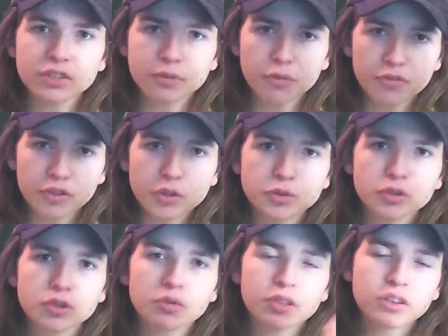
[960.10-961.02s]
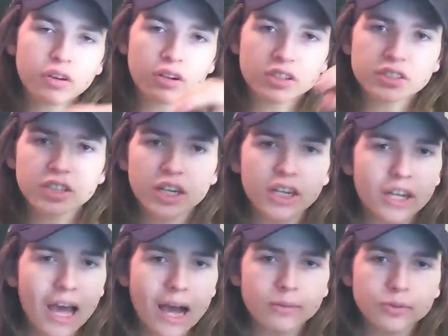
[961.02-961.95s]
of the future with Darkseid
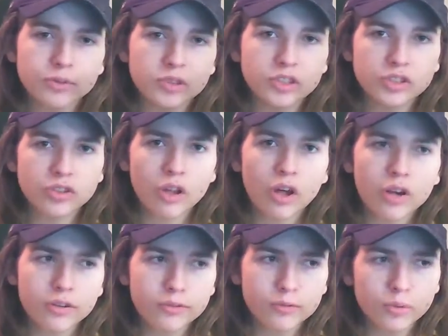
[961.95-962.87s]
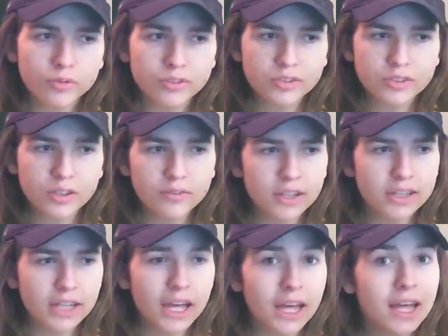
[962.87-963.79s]
absolutely slaughtering fools and stuff like
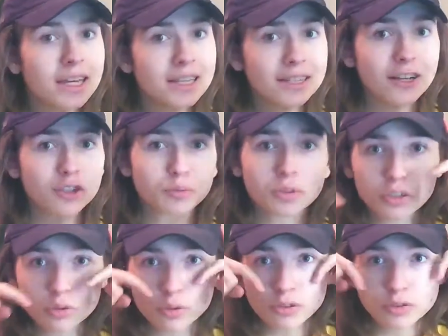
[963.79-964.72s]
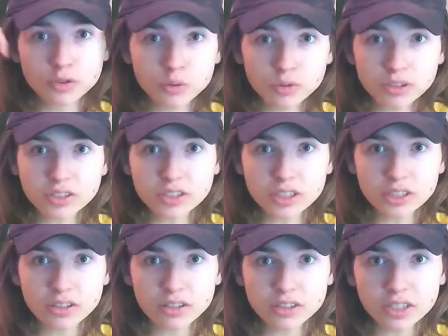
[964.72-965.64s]
that. That was pretty cool. It was cool to see
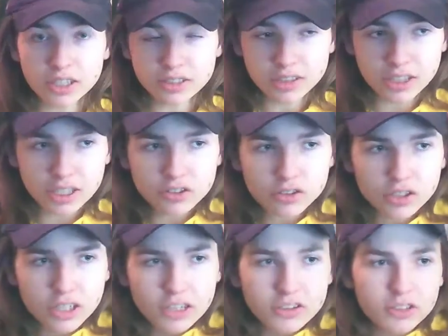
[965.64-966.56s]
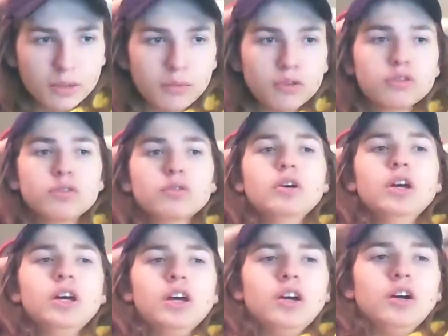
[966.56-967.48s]
Darkseid's laser eyes coming through
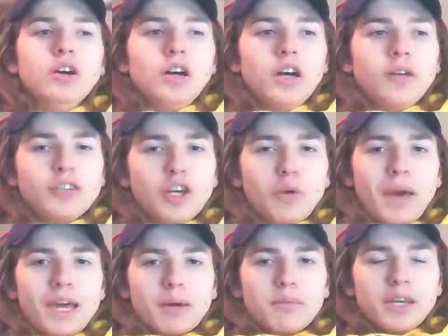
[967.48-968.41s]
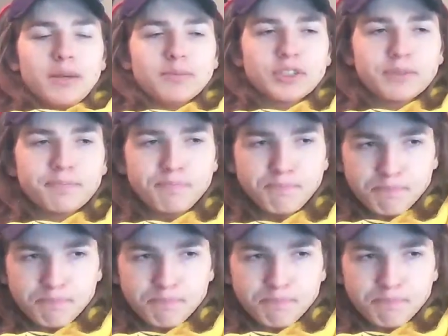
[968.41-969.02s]
the Omega beams.